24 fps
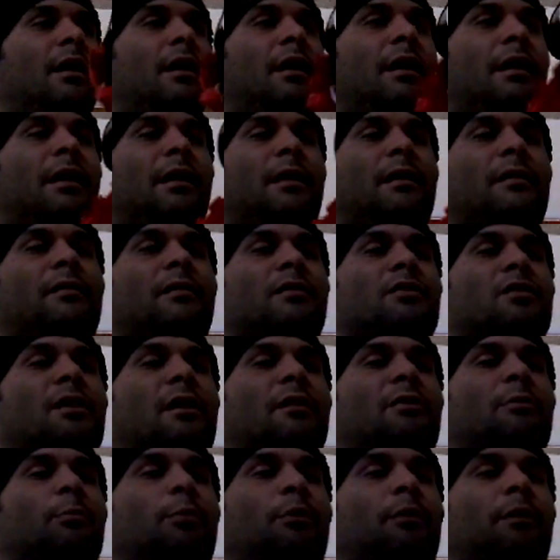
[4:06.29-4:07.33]
It is
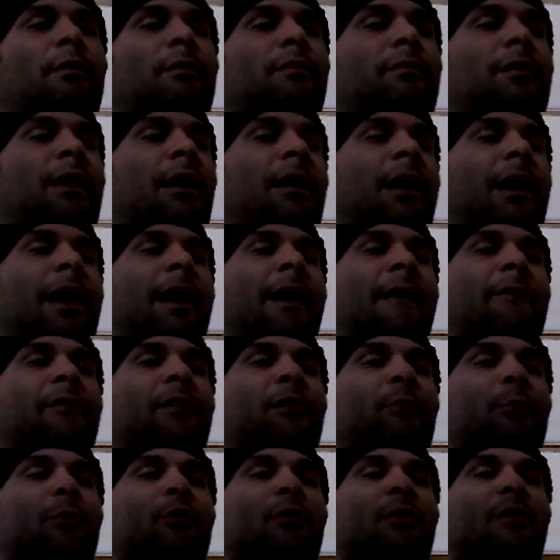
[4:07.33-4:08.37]
adjustable. Now, I have
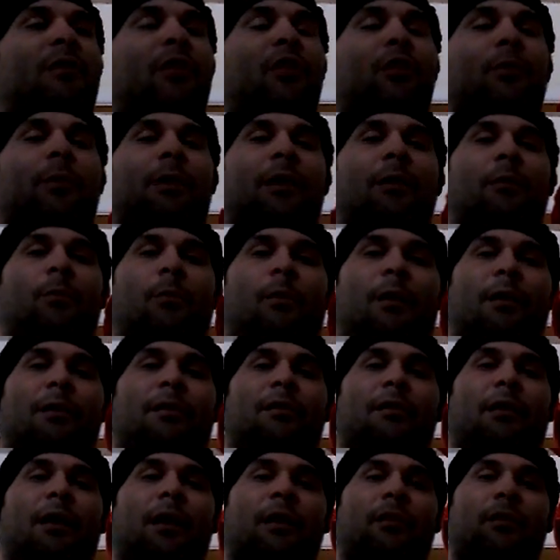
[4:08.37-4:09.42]
this between the 3 and
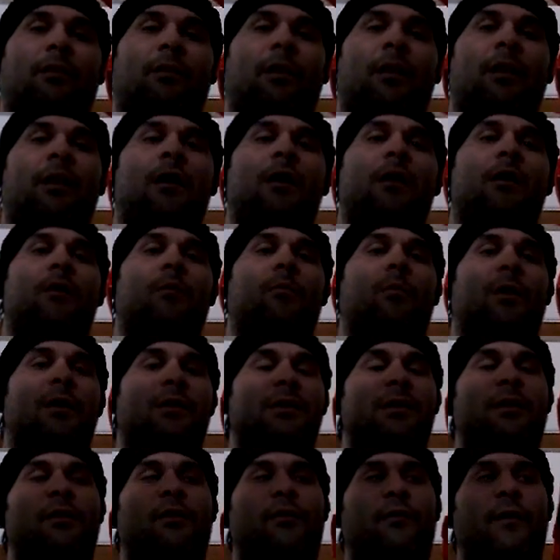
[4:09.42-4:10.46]
1 slots,
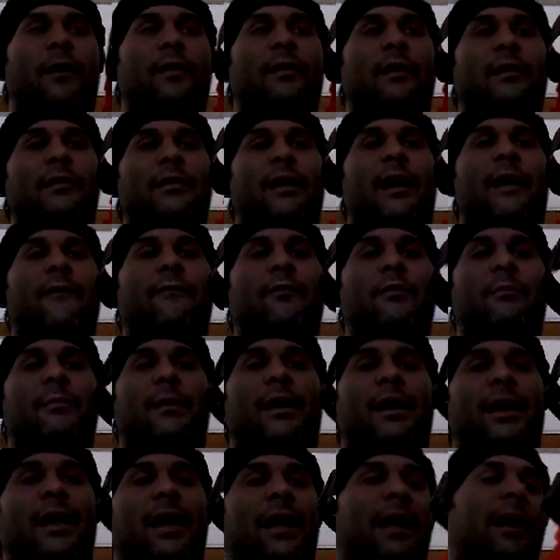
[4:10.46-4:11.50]
which is fairly tight for
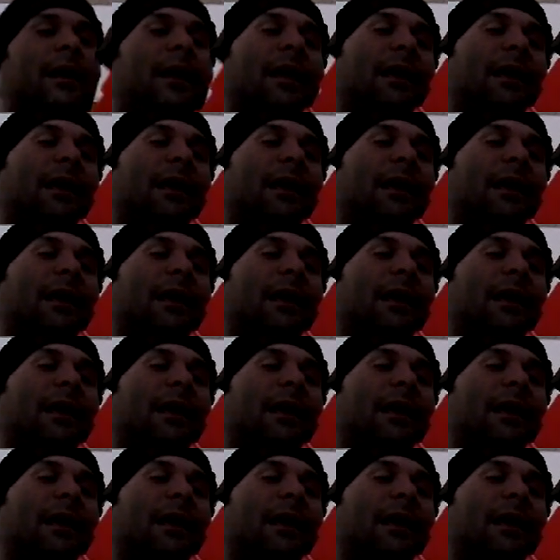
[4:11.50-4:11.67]
my head.